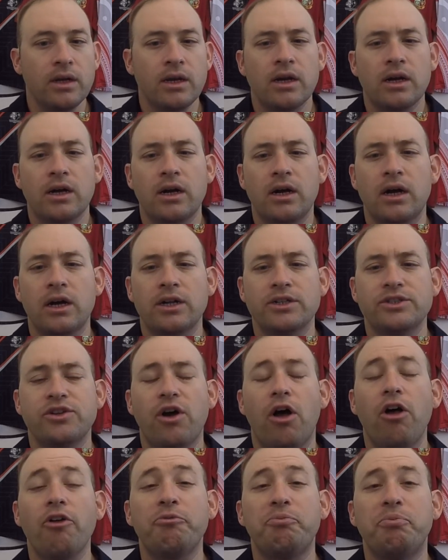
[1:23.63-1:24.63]

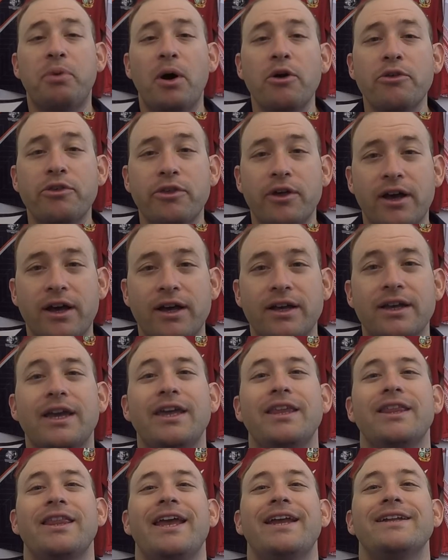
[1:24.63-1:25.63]
Dolph Botha
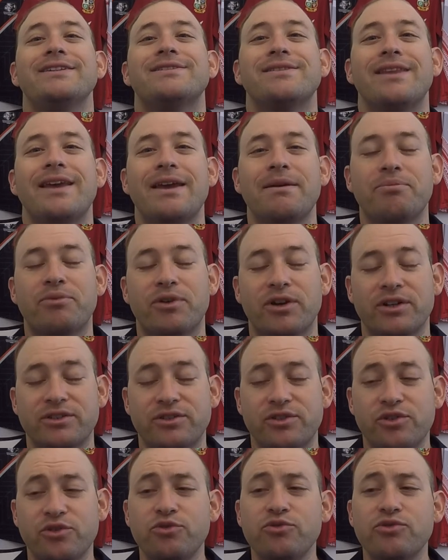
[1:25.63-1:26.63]
and Lance Lampert,
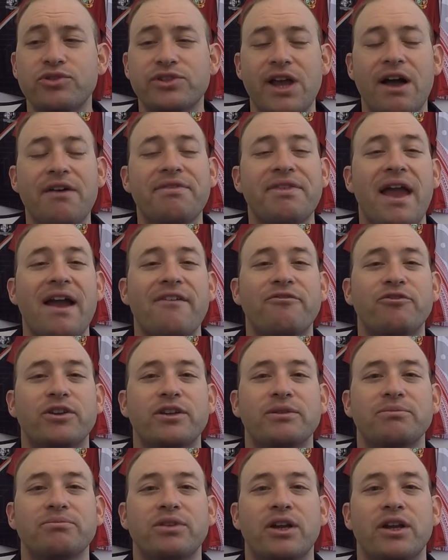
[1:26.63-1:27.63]
two South
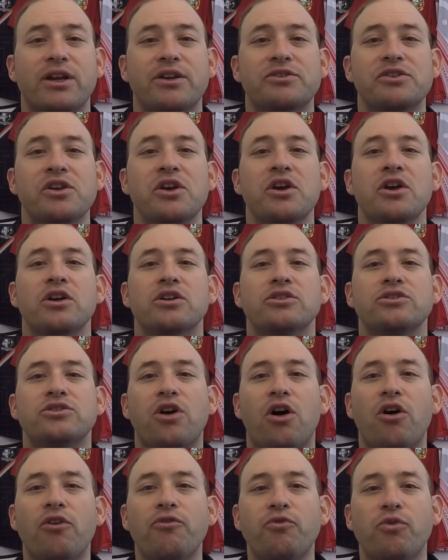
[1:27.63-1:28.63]
African players.
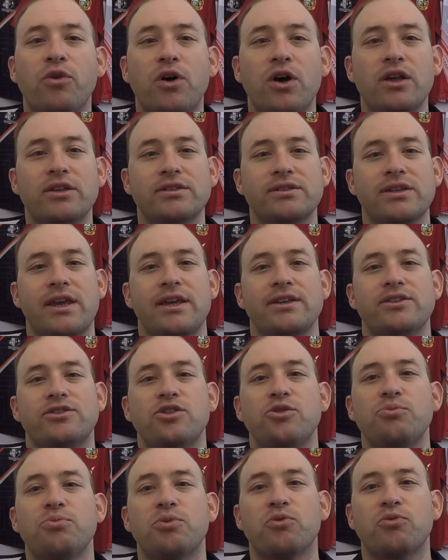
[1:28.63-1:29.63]
Dolph was a
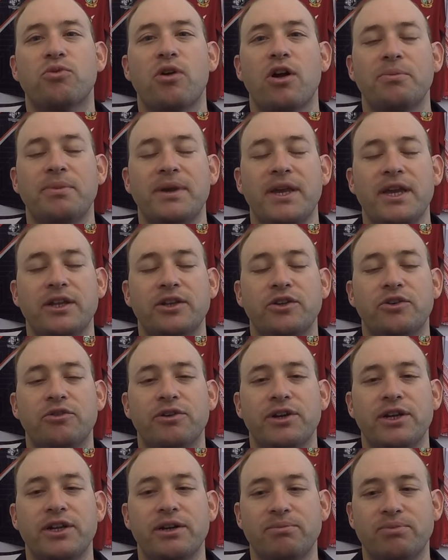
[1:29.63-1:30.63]
Super Rugby and
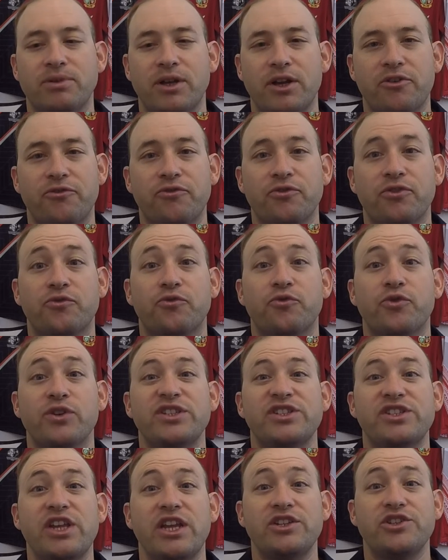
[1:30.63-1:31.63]
Currie Cup player for the Free
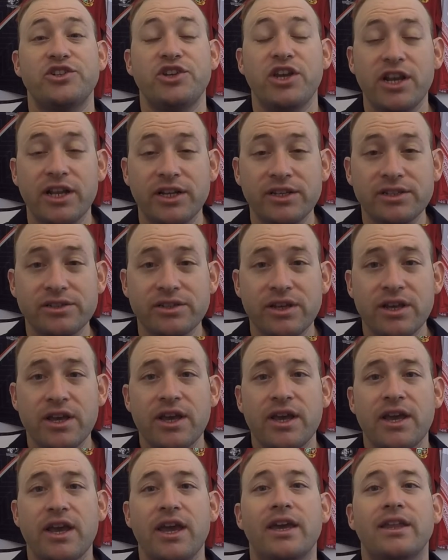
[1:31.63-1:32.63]
State Cheetahs,
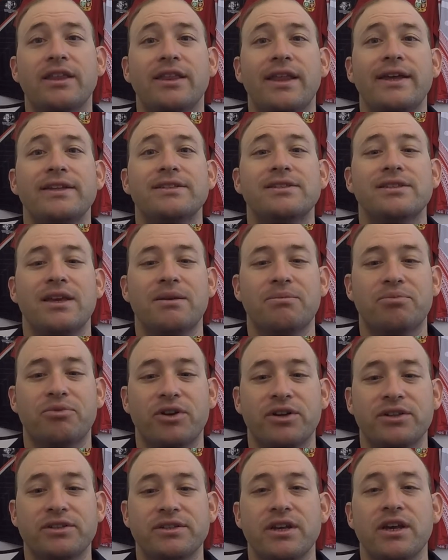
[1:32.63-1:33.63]
and Lance
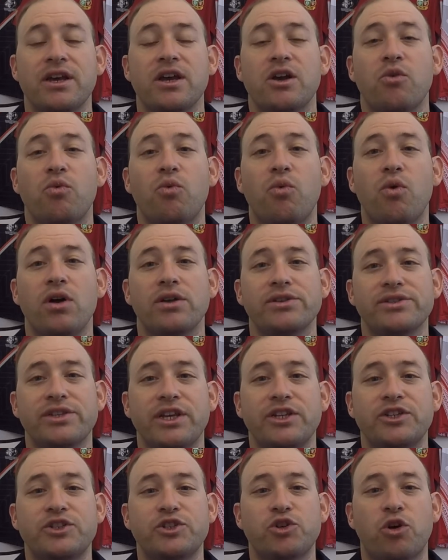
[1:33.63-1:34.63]
Lampert was
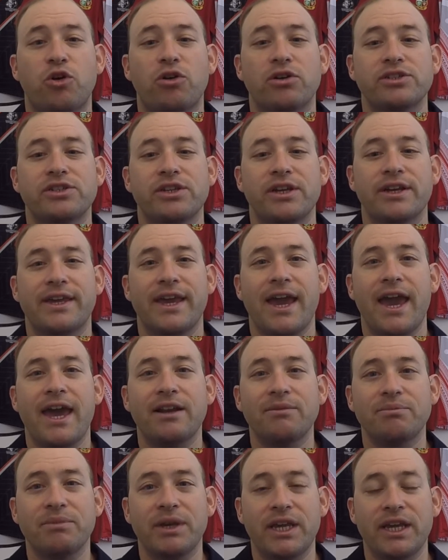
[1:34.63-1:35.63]
a Sharks
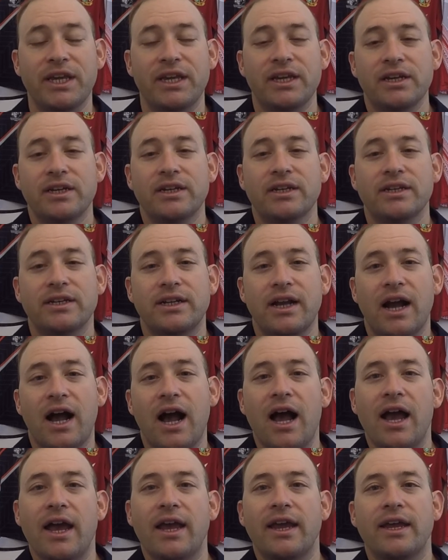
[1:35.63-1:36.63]
Academy
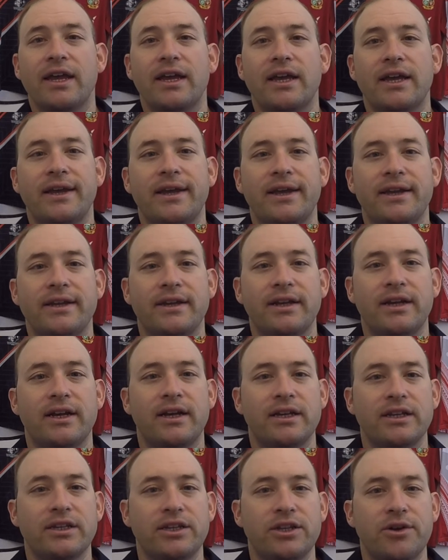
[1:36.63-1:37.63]
guy, and
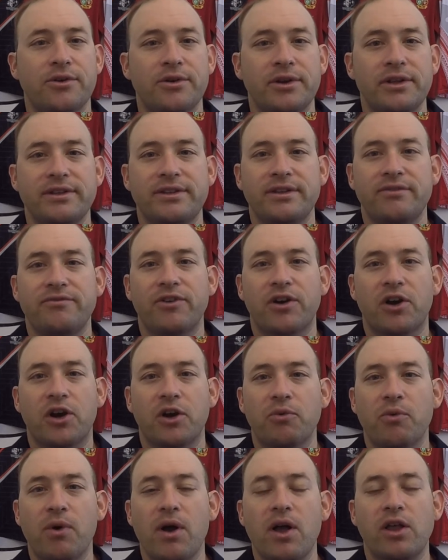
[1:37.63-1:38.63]
he did
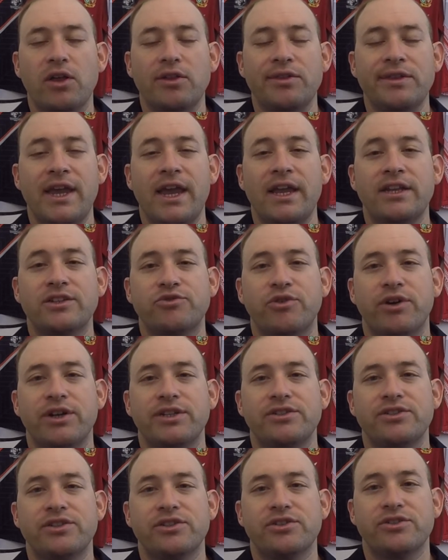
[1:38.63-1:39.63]
very well in the age
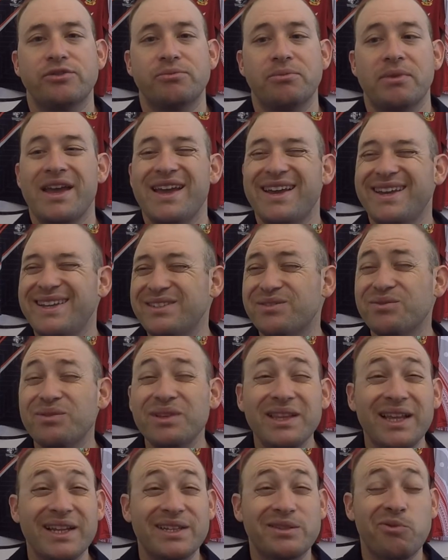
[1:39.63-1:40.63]
grade system. He's
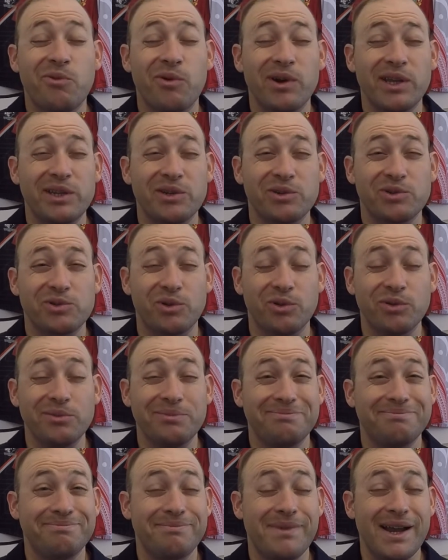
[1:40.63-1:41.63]
only like 20 years
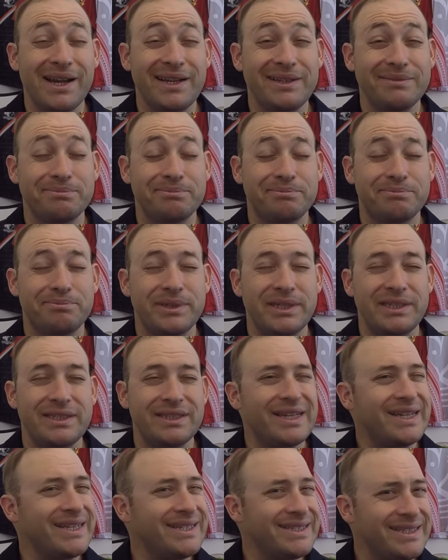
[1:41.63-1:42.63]
old, might be
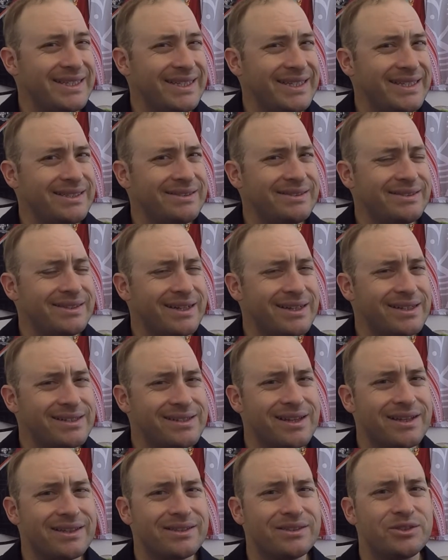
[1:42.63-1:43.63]
19, not
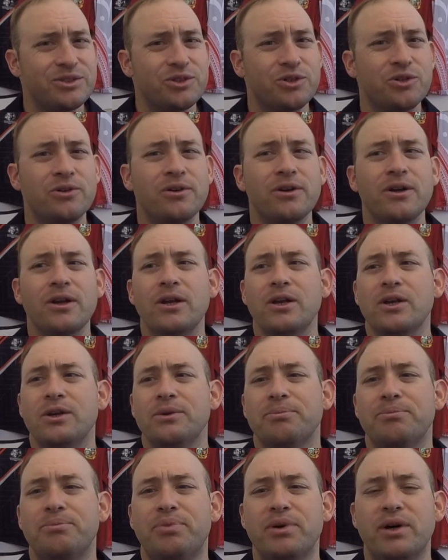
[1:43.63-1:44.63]
exactly sure,
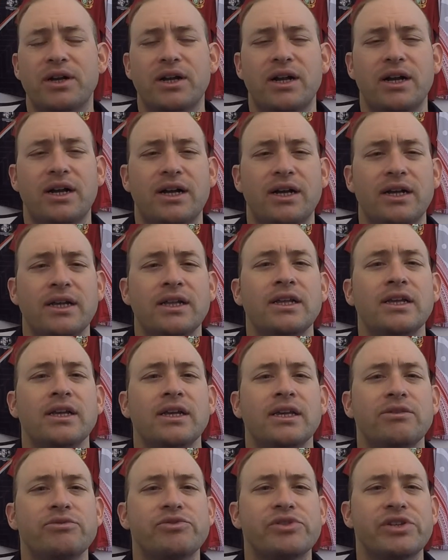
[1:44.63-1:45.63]
but
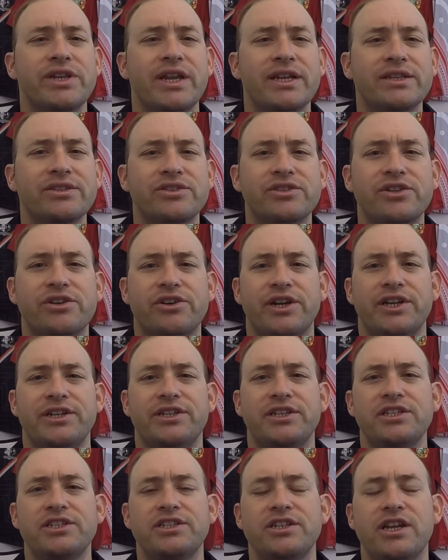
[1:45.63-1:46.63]
he was a necessary
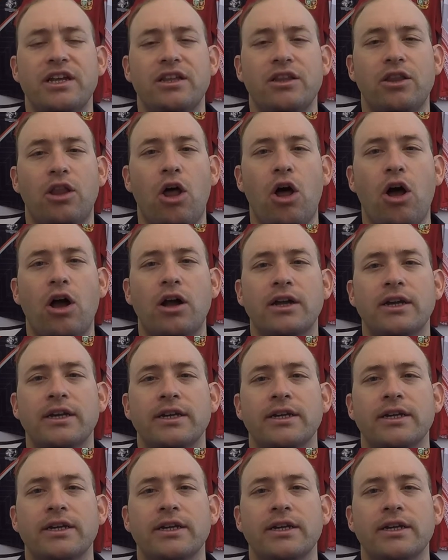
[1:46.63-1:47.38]
addition at lock,